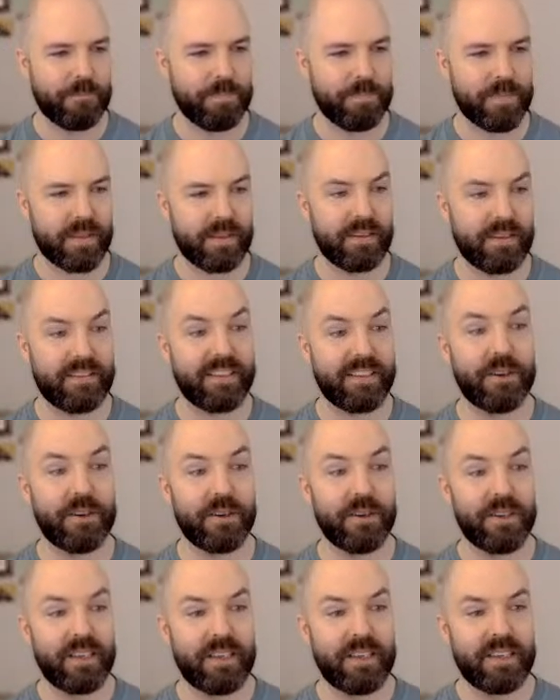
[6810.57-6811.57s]
Tio
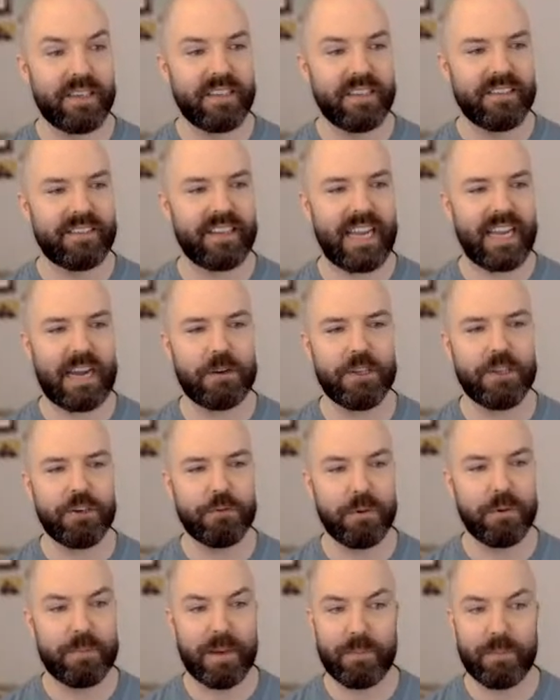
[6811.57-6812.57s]
said, how do you
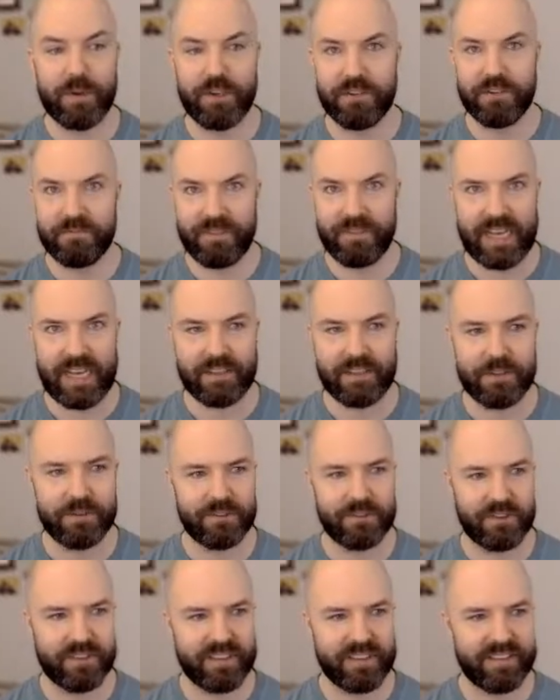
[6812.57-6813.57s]
remember your values
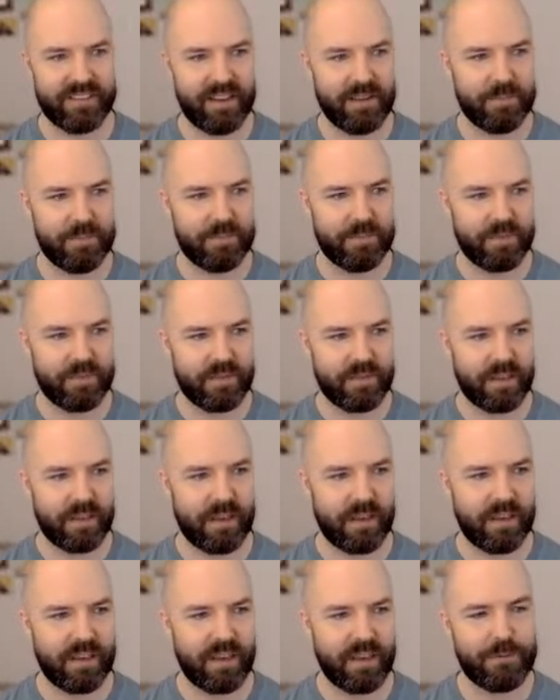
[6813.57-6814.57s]
all the time?
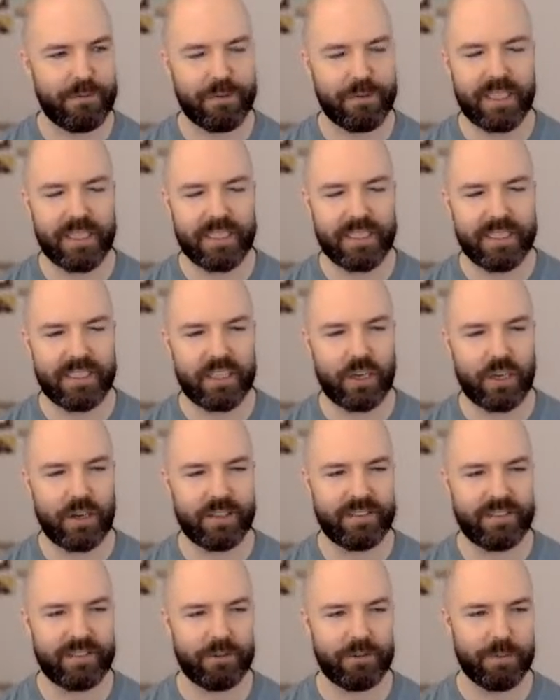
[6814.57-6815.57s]
I feel I need
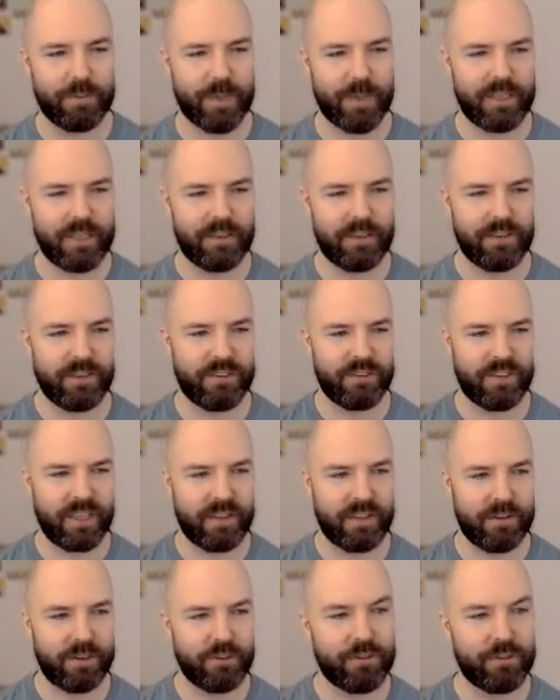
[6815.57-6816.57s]
constant reminders, and
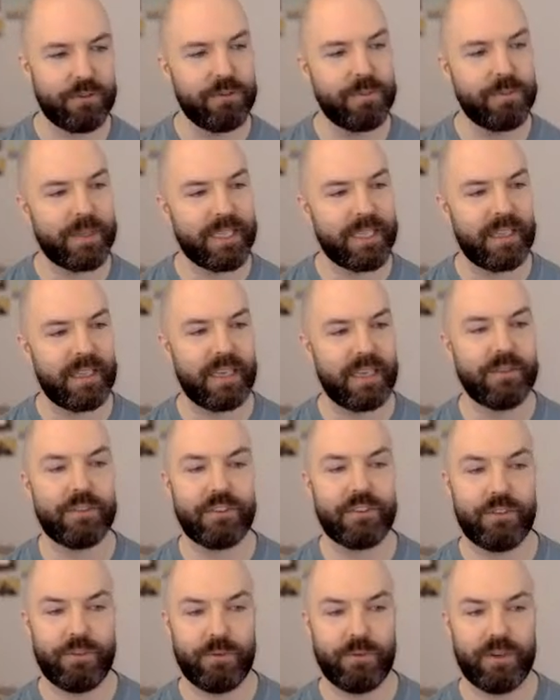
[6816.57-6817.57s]
there are too many life
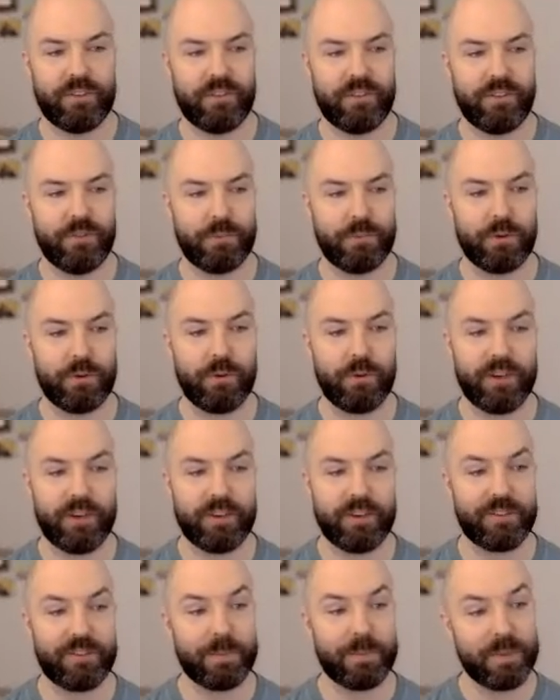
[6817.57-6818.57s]
situations requiring
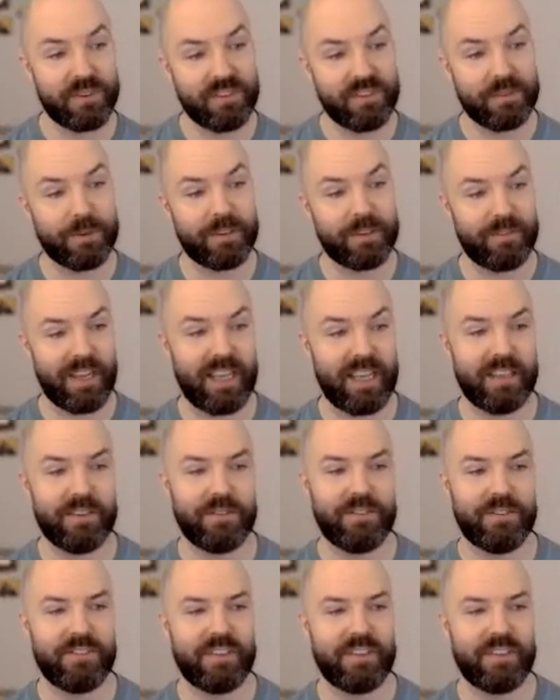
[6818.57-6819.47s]
specific values.